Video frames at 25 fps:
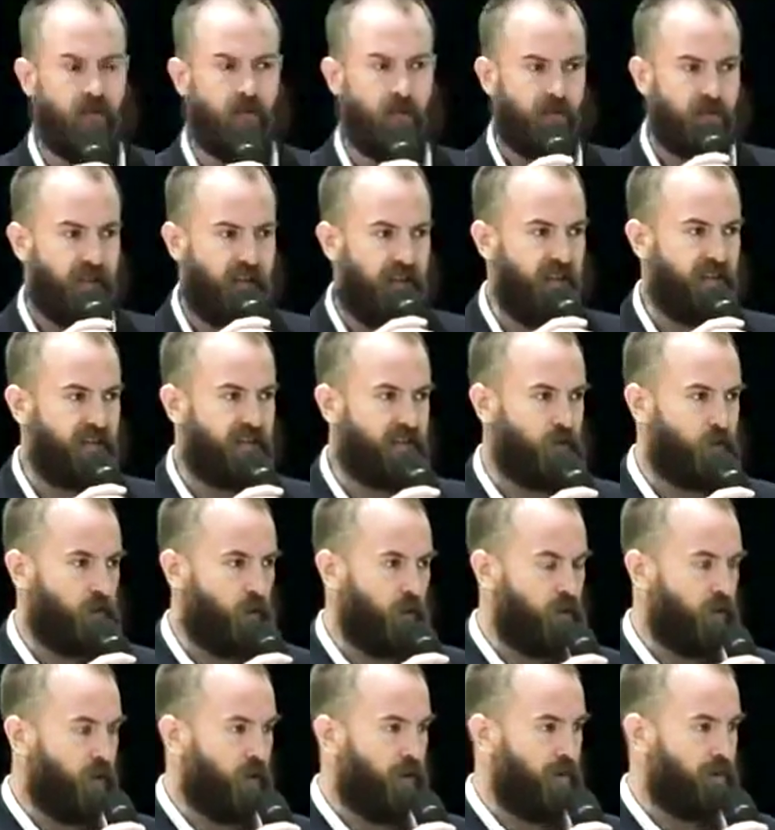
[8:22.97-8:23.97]
these use cases
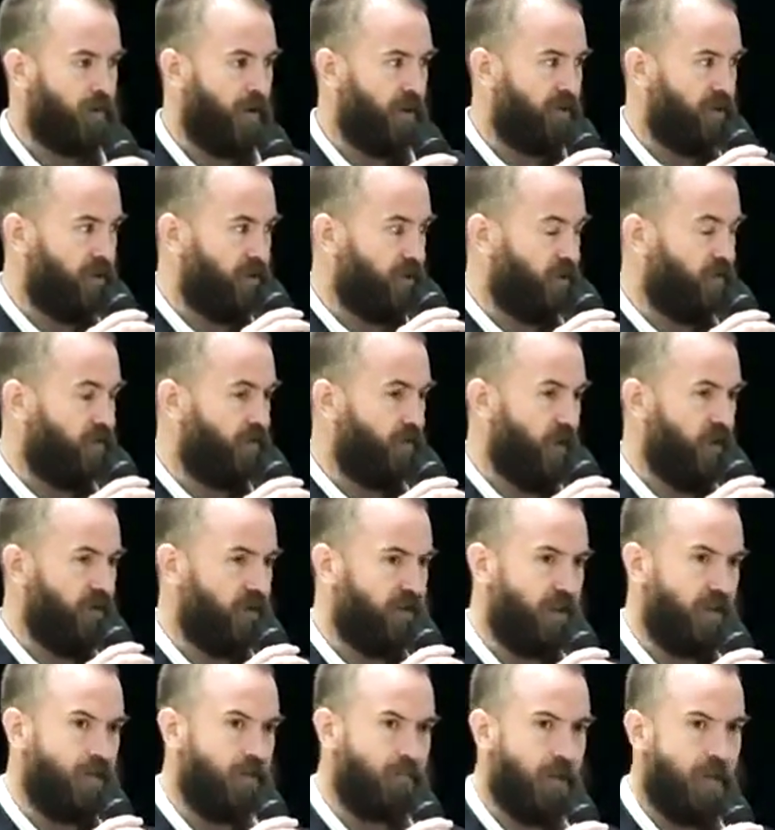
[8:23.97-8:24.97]
where we're talking about
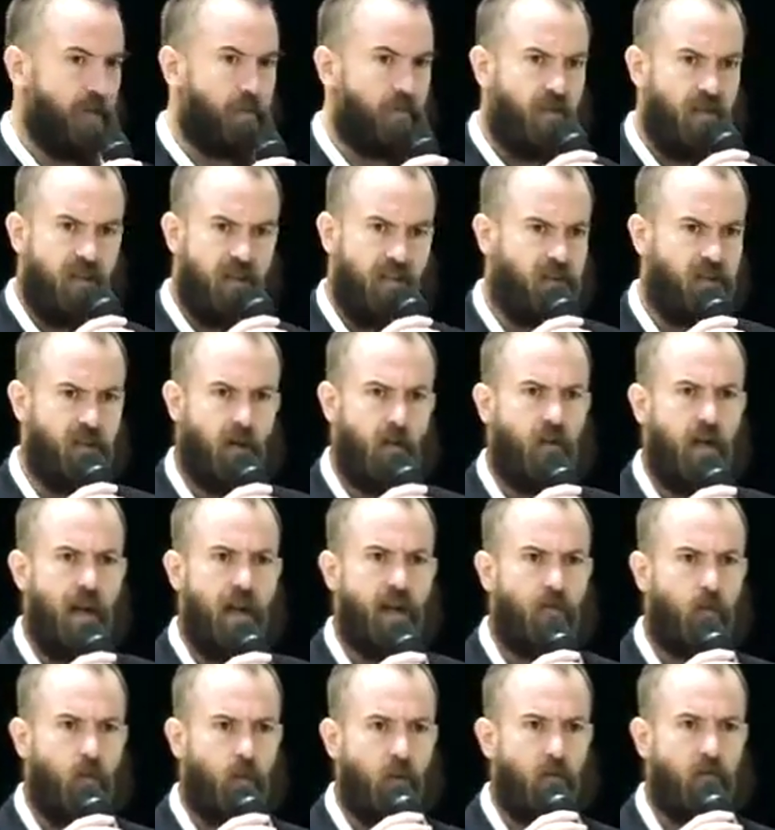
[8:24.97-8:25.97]
disenfranchised people that don't
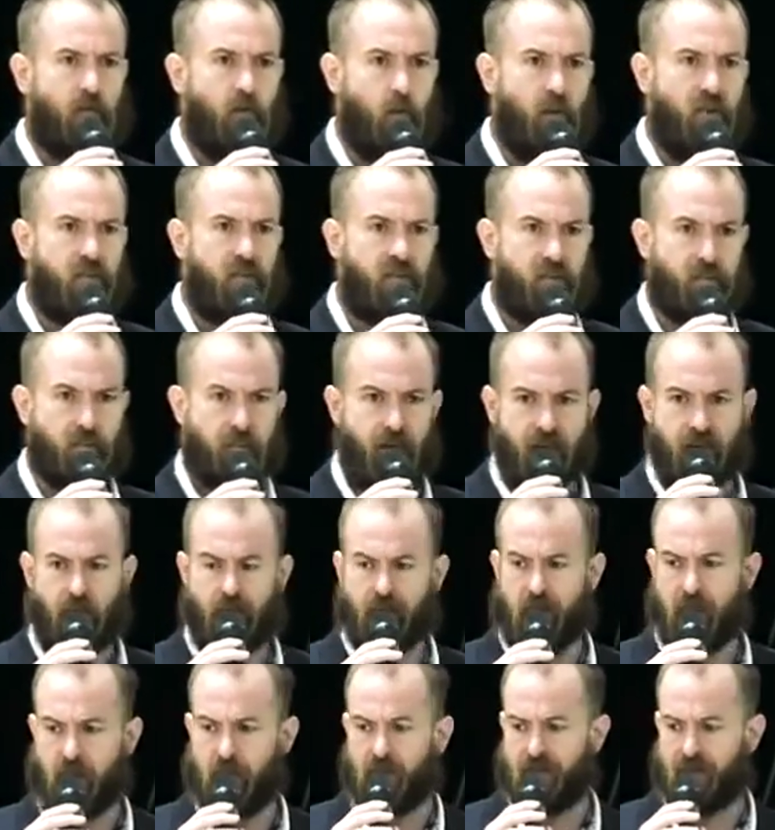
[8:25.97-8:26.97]
have a real voice to speak
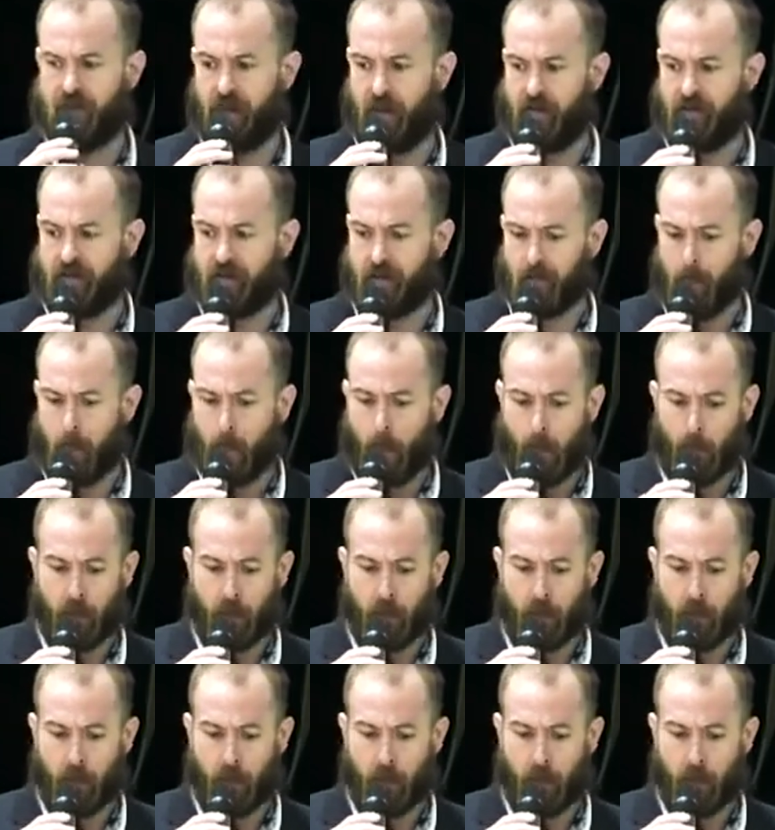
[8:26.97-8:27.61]
up for themselves.